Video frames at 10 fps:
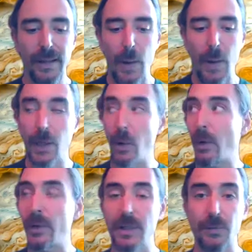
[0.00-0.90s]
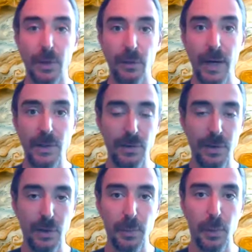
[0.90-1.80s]
now we can go in all these different directions
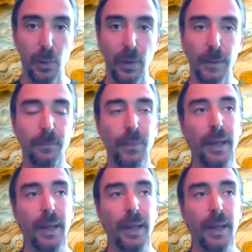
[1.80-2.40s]
and explore.